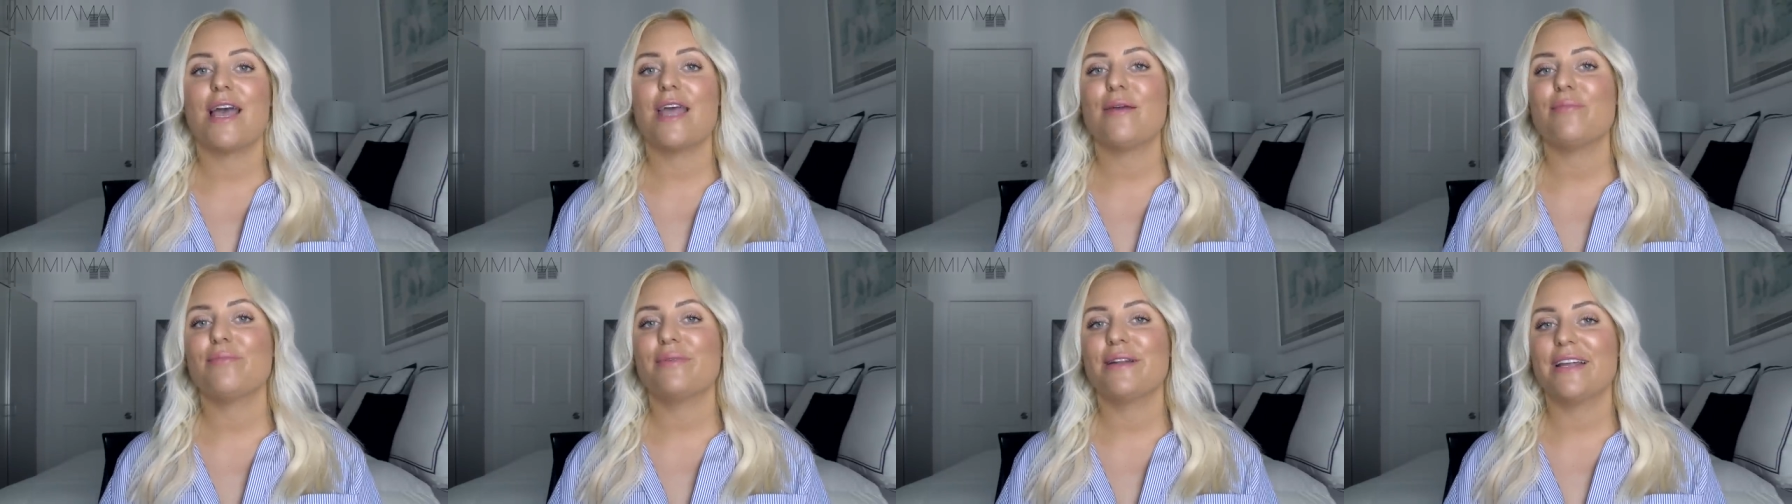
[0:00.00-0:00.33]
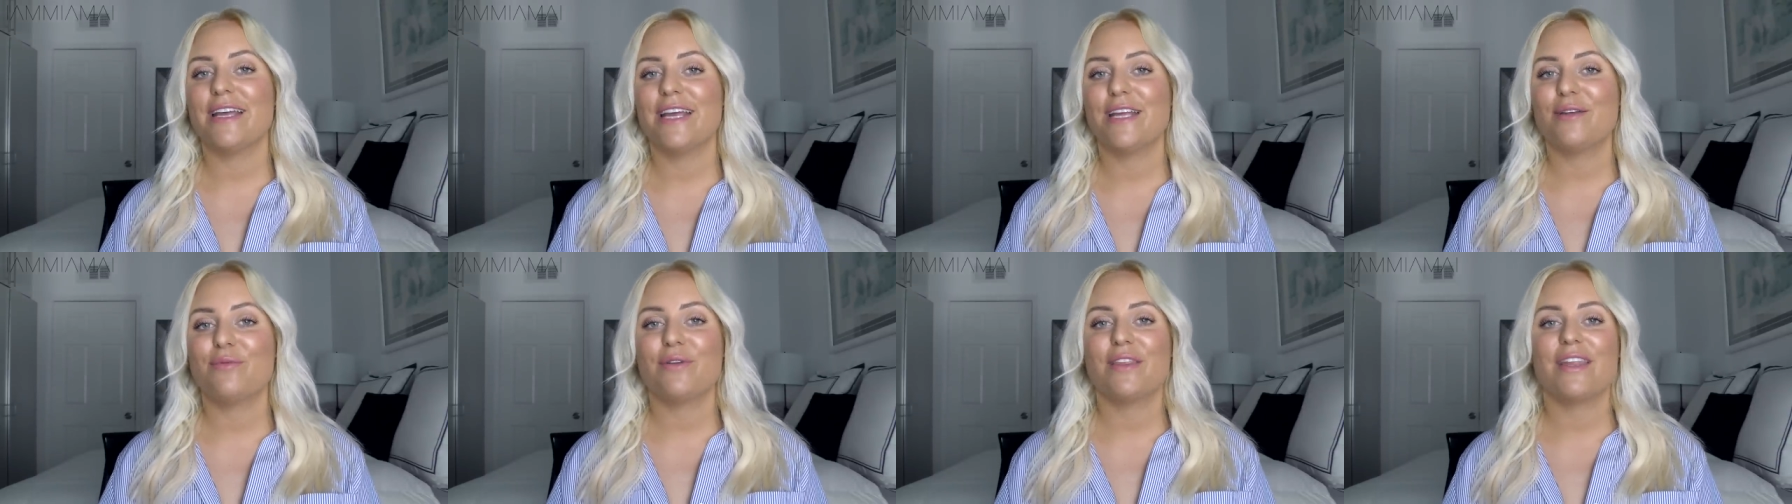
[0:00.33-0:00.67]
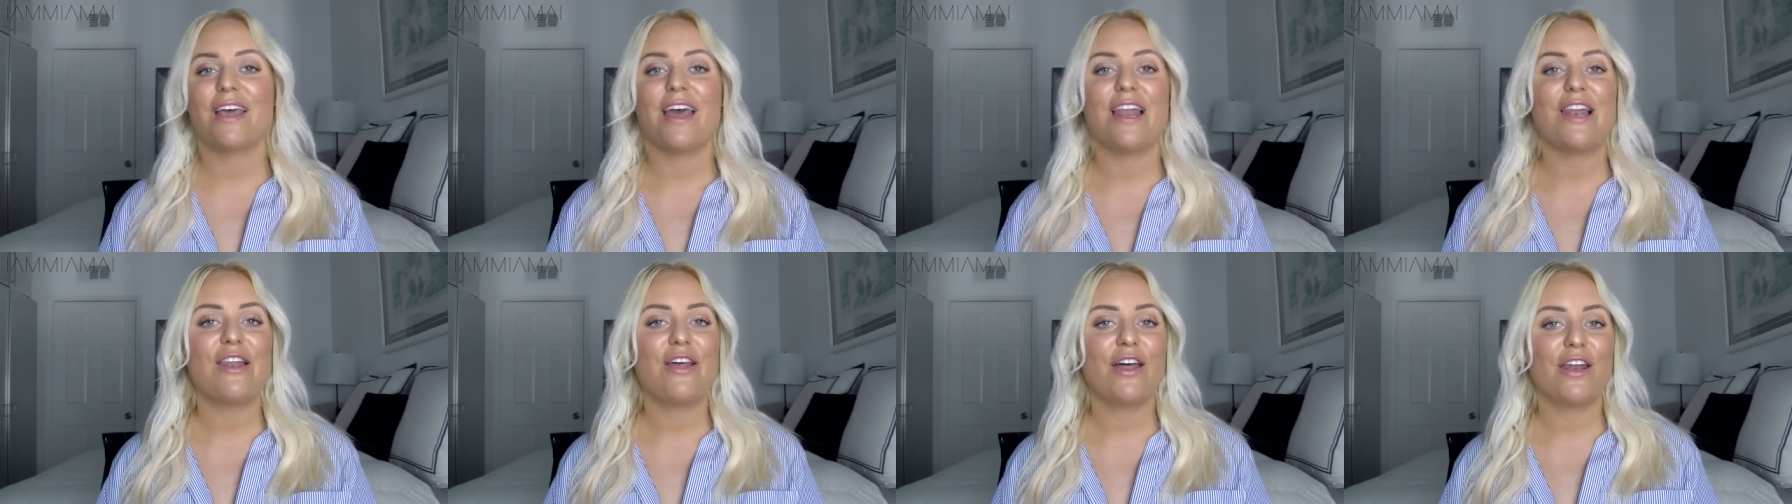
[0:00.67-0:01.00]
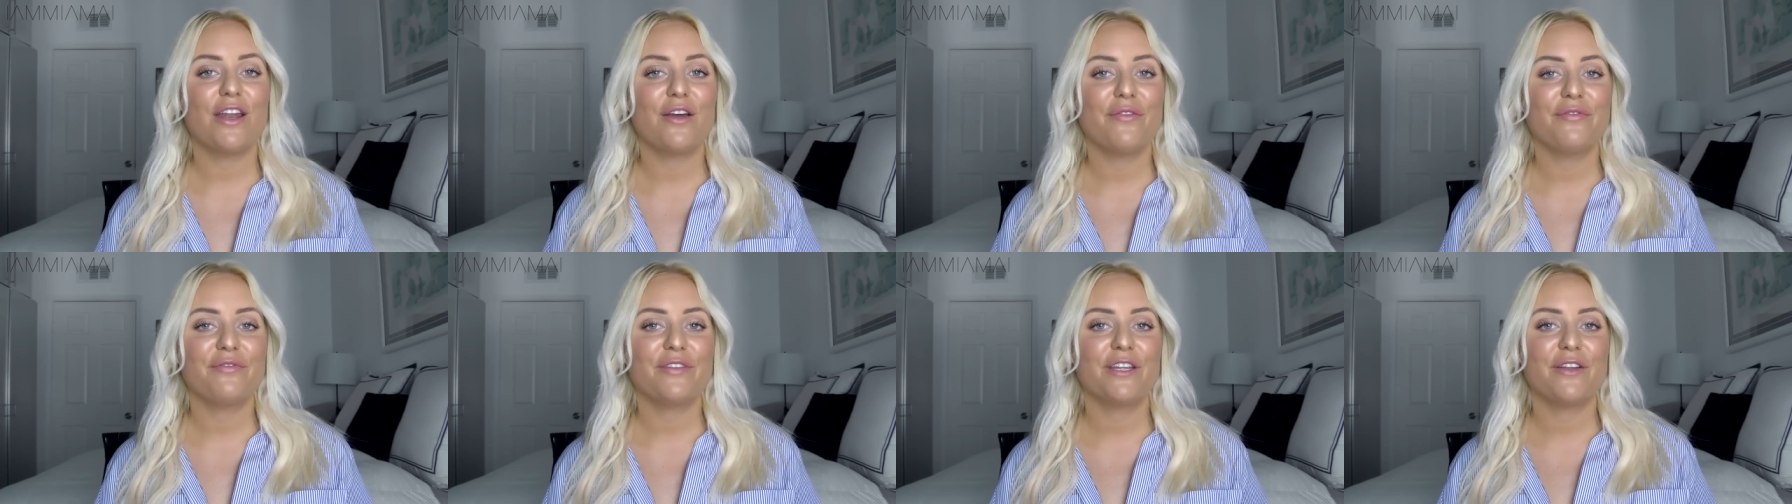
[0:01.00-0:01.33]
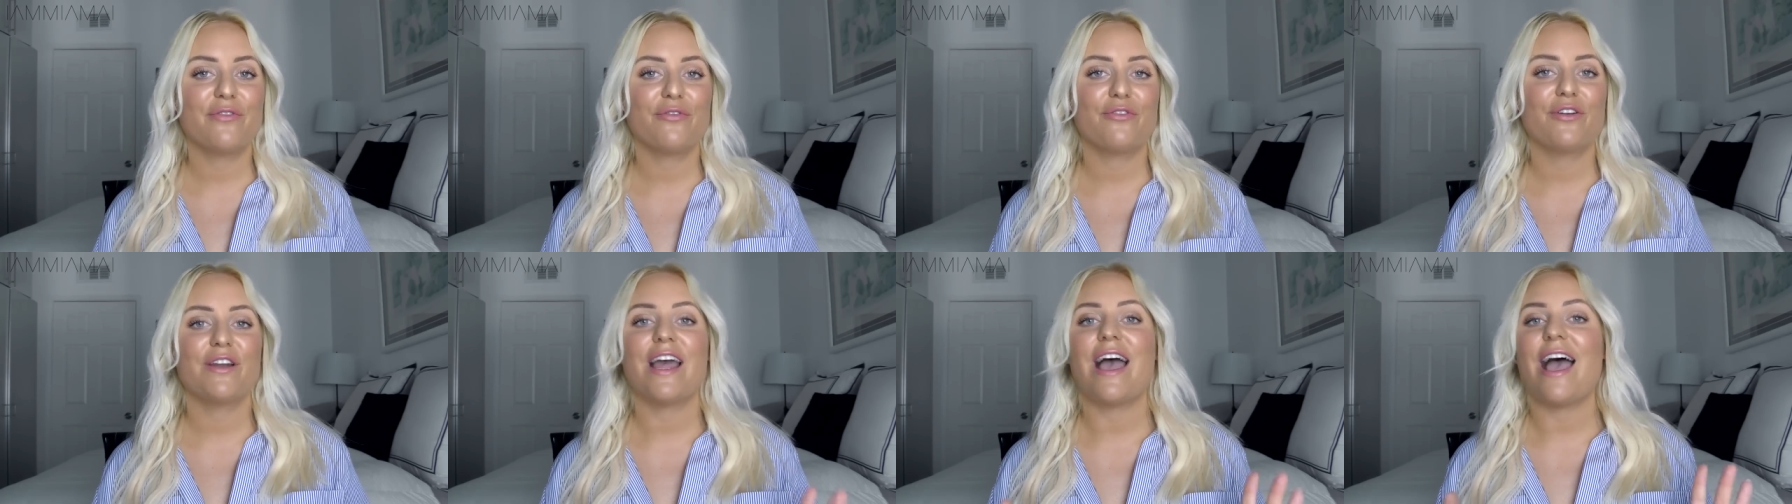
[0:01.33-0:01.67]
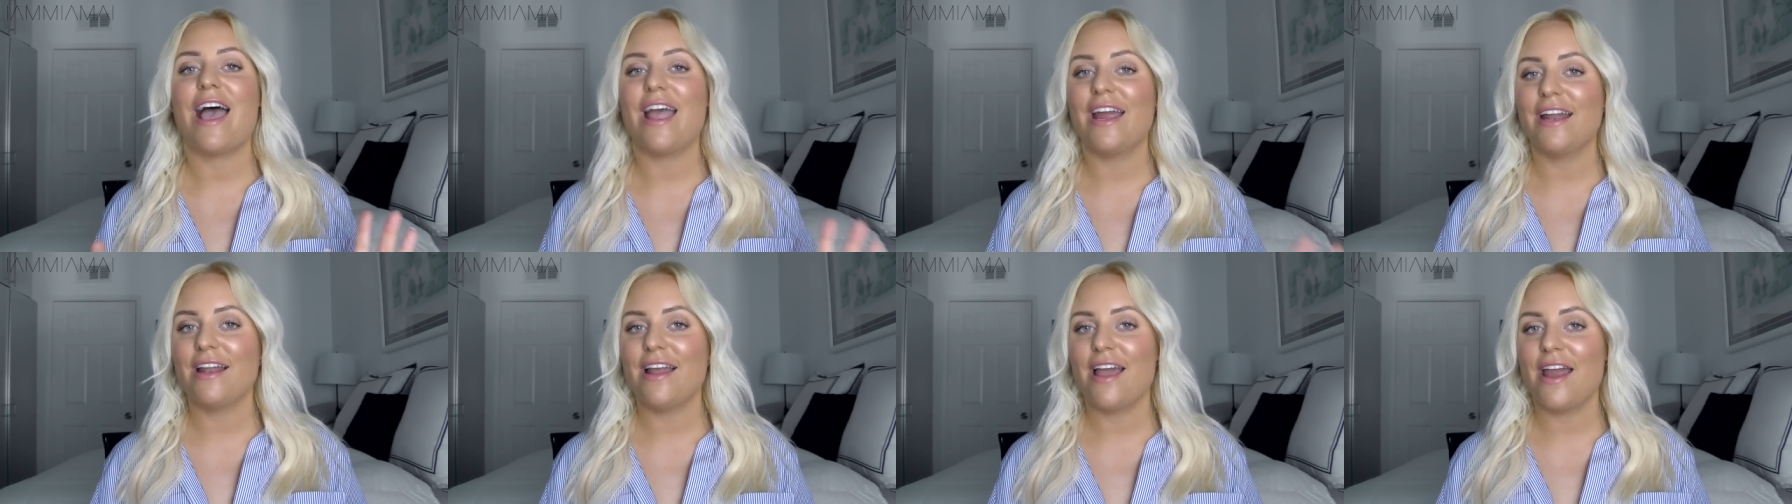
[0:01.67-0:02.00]
I played with a lot of different
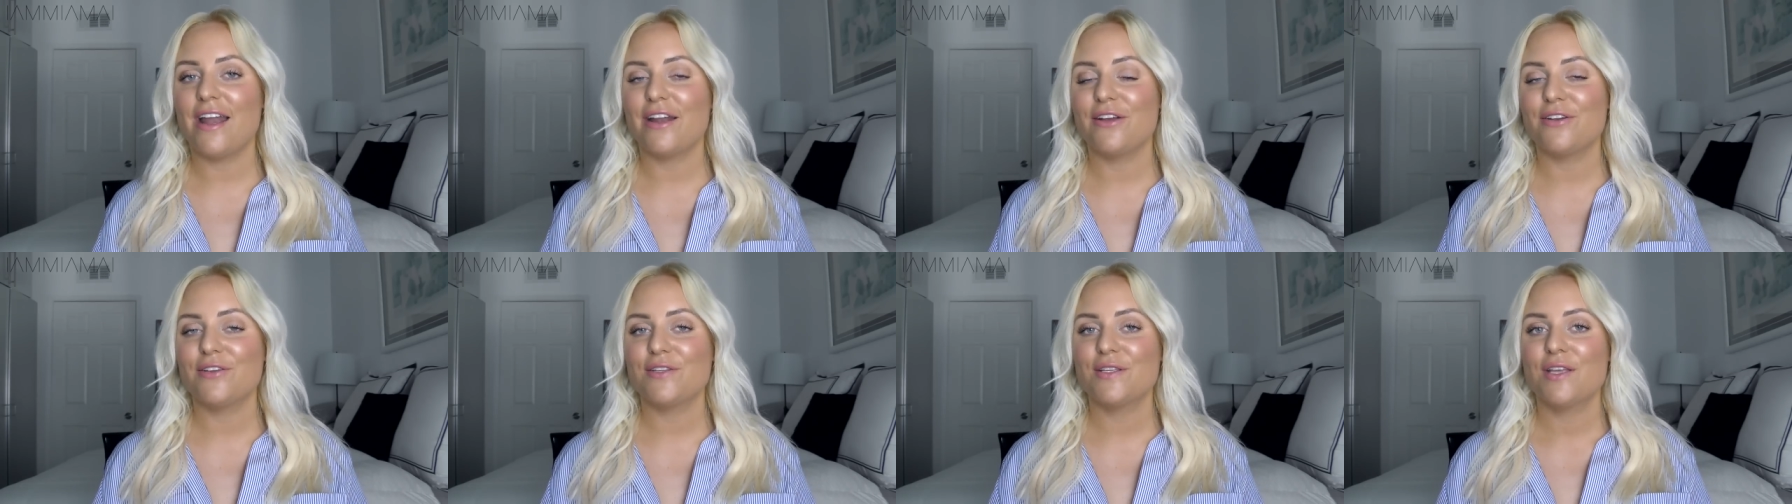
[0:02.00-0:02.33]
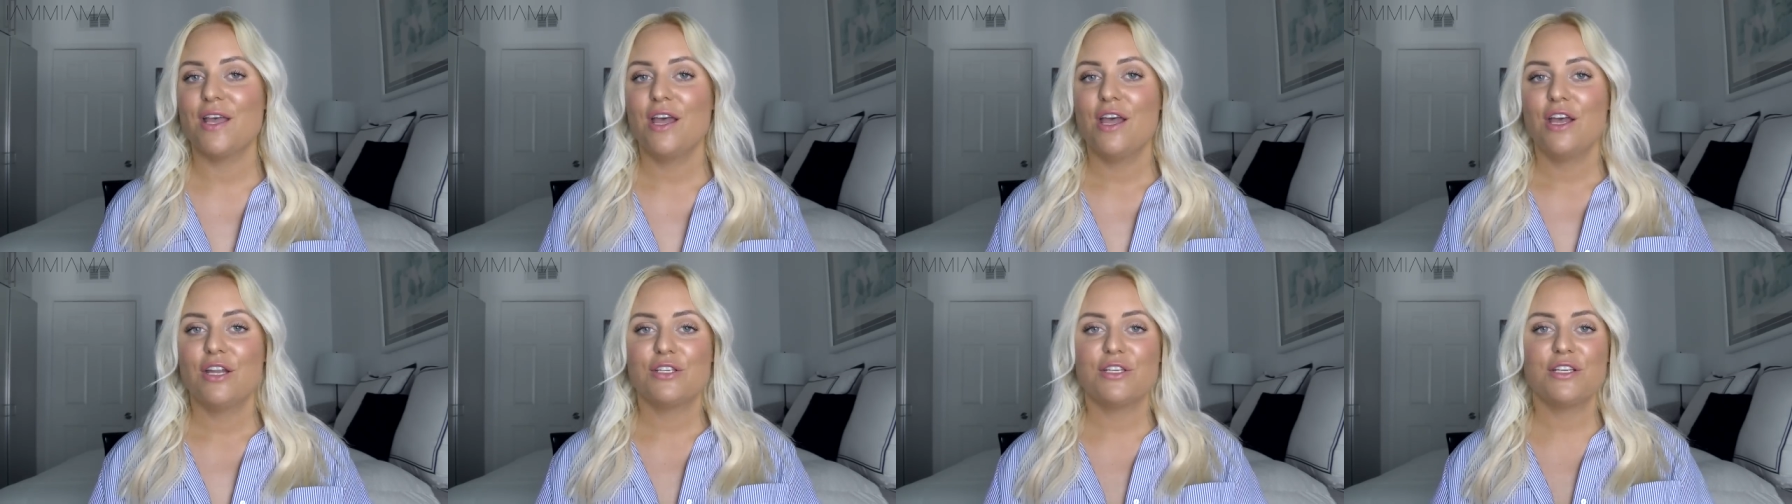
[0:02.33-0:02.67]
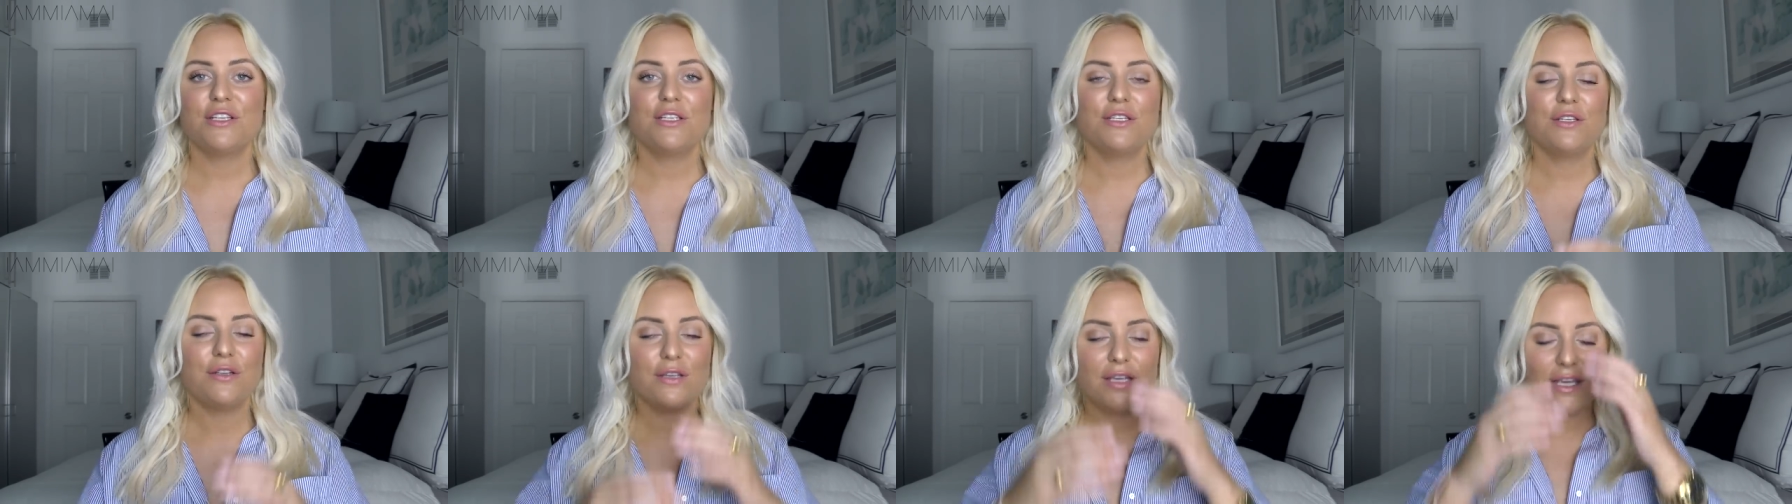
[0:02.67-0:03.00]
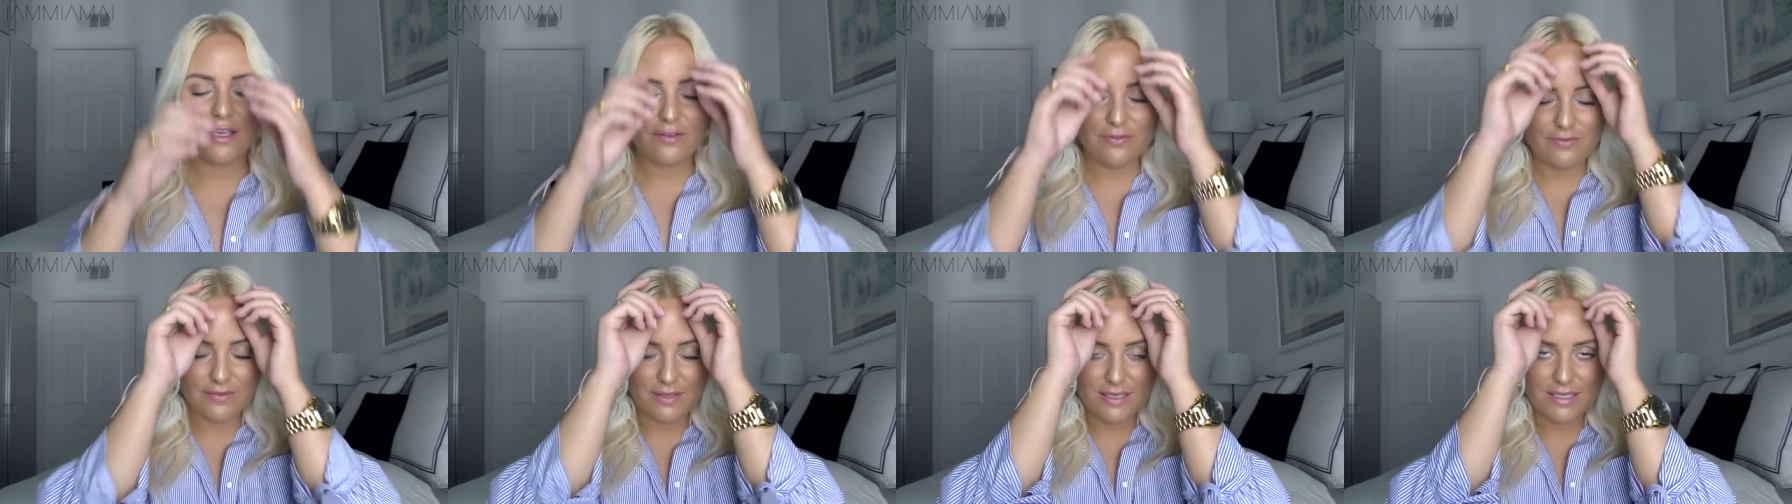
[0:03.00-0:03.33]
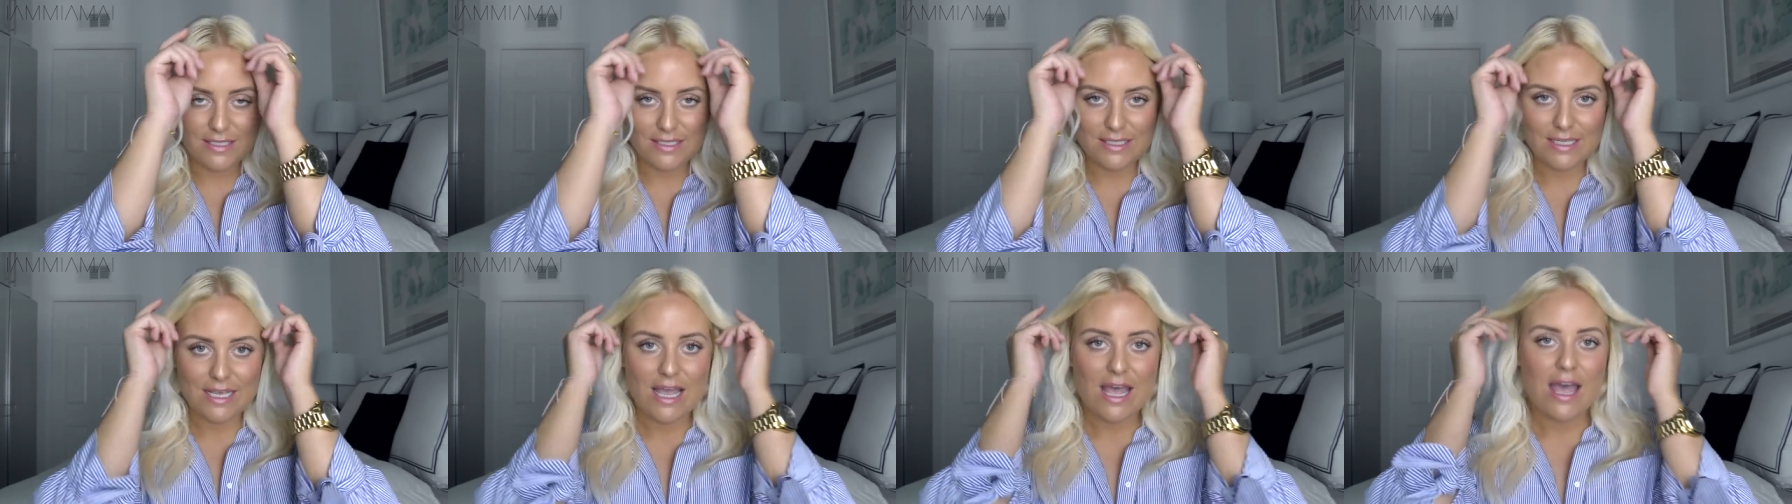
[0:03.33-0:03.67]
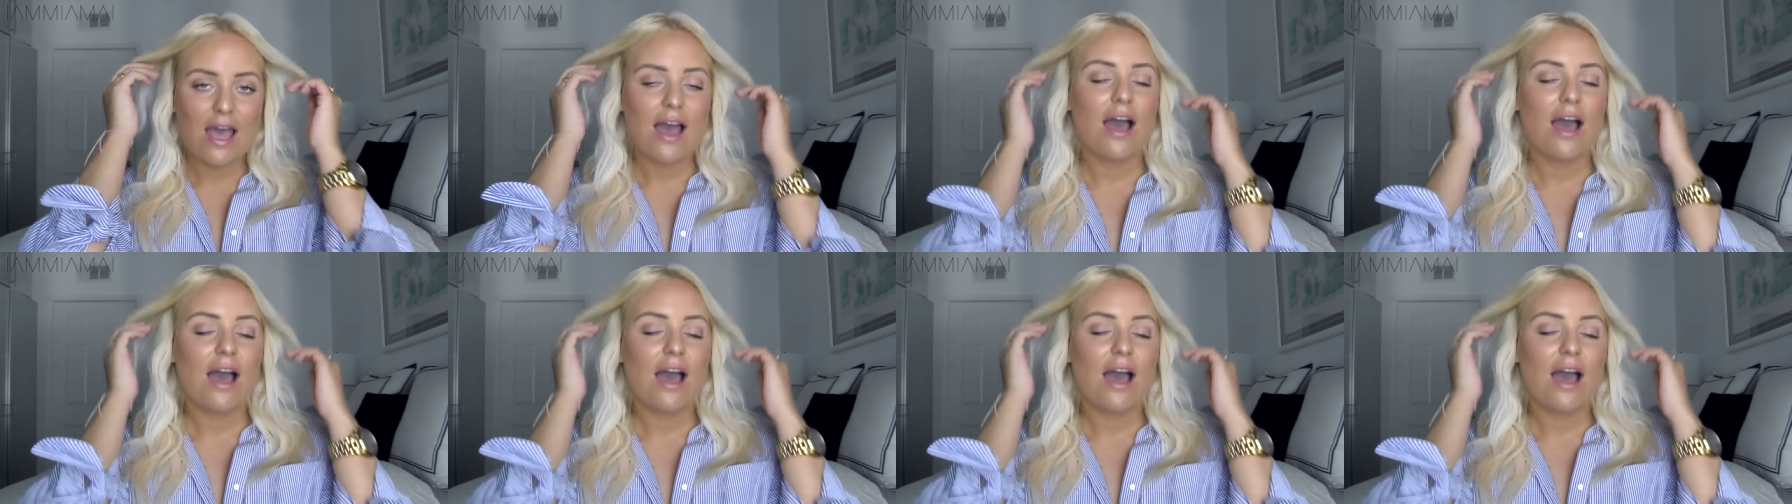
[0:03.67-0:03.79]
highlighters just to give this